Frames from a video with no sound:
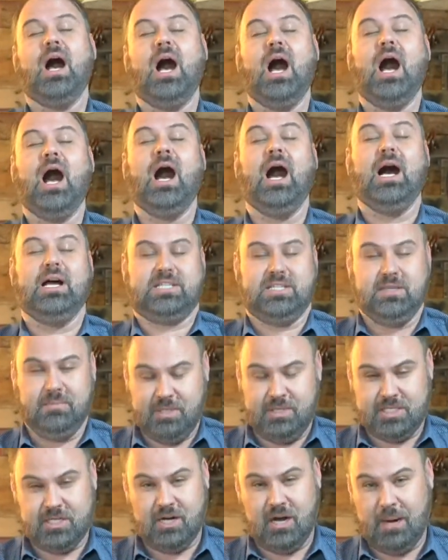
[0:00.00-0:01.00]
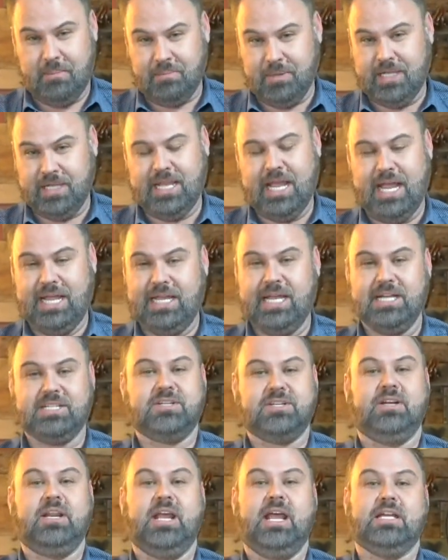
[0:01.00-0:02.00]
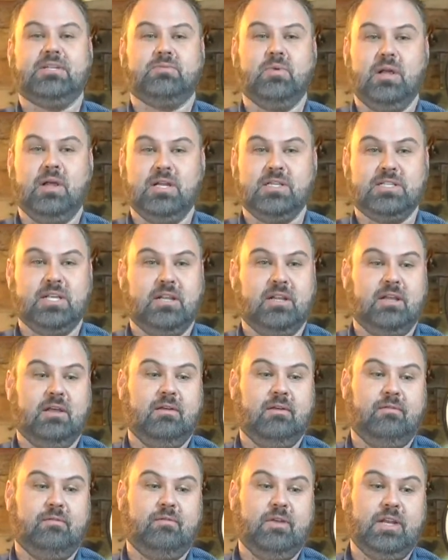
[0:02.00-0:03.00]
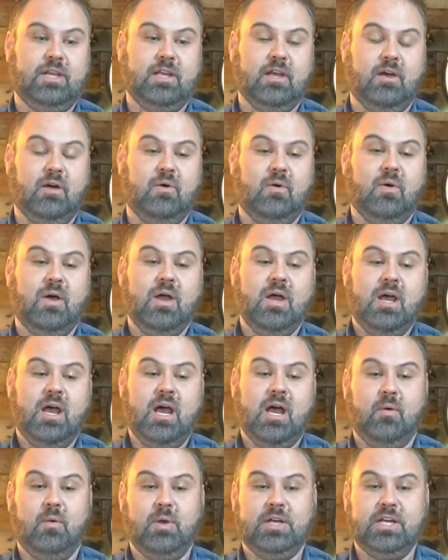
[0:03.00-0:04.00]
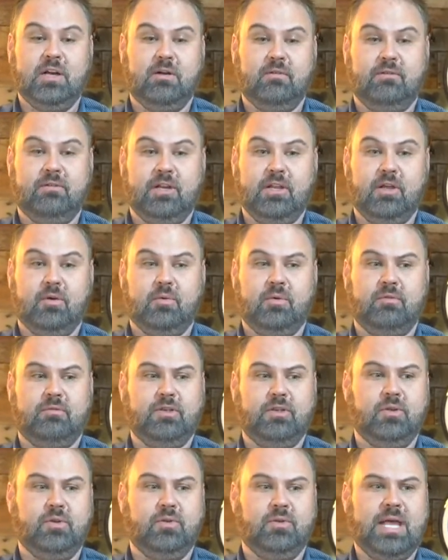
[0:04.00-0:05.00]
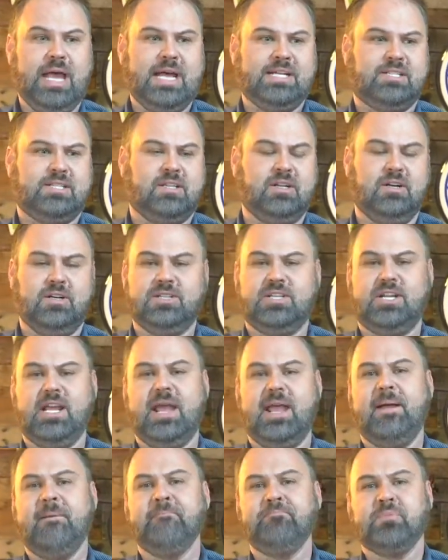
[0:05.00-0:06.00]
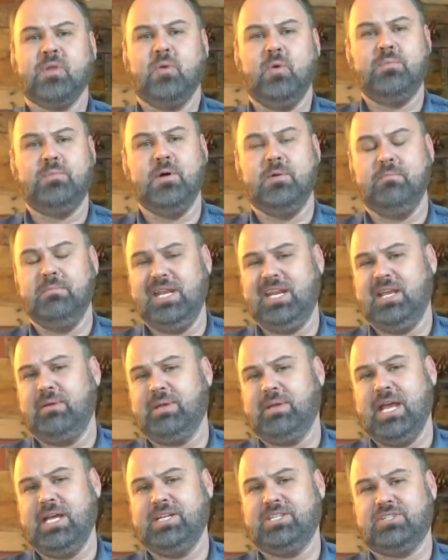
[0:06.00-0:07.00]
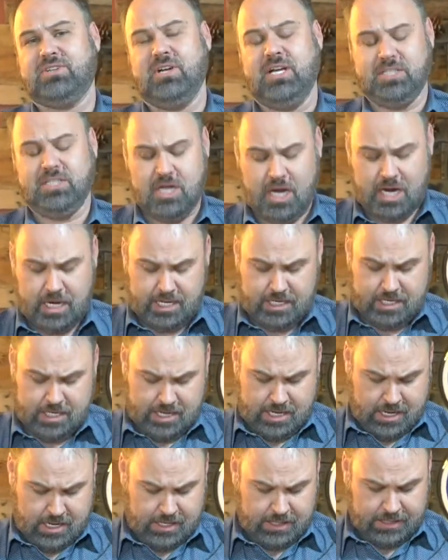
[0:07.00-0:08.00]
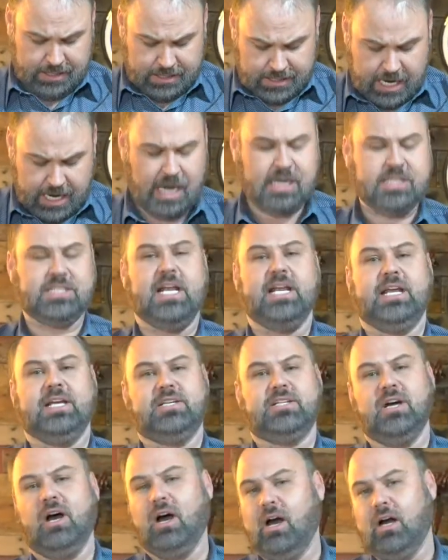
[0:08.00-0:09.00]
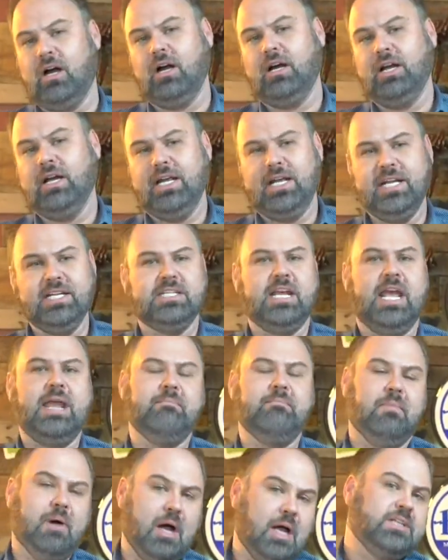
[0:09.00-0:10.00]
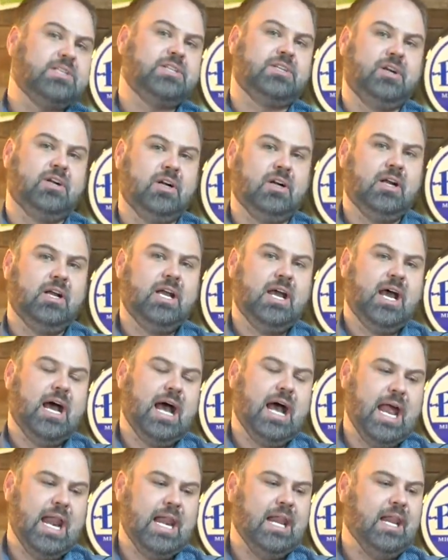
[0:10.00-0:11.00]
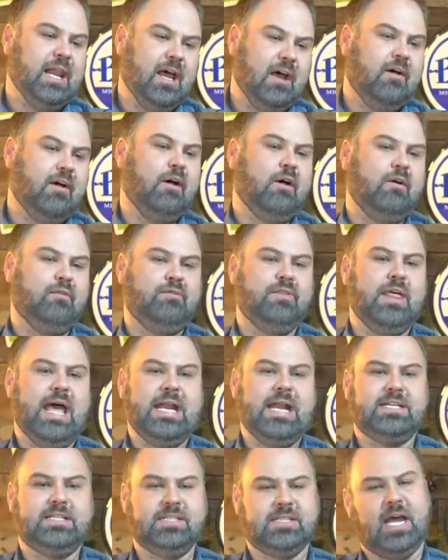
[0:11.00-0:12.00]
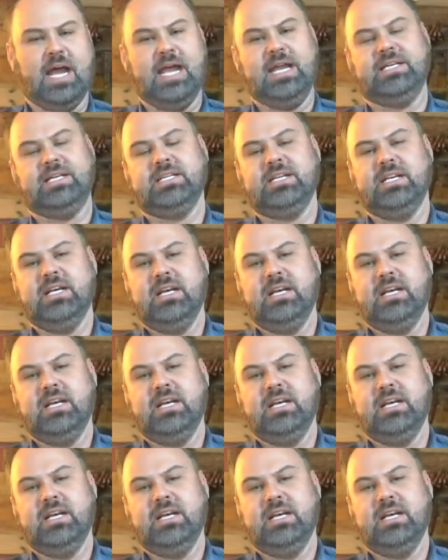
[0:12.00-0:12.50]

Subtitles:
Awesome guitar. I played that yesterday as well as in the video. We did a video review last Thursday. We put medium gauge strings on it. Gosh, that guitar is a monster. I love that tight